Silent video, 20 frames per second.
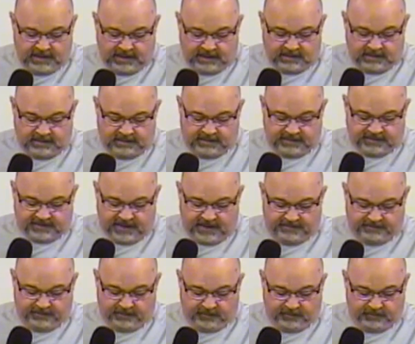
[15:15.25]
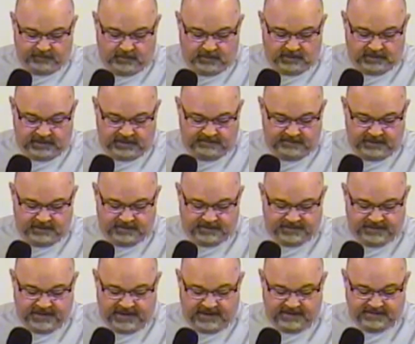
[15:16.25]
And the disciples woke him and
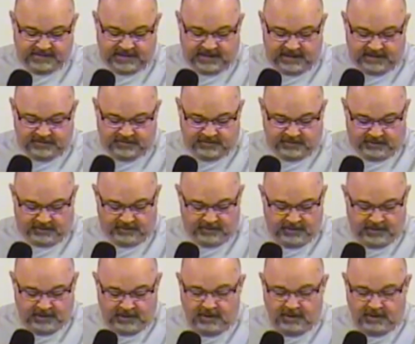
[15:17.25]
said, Teacher,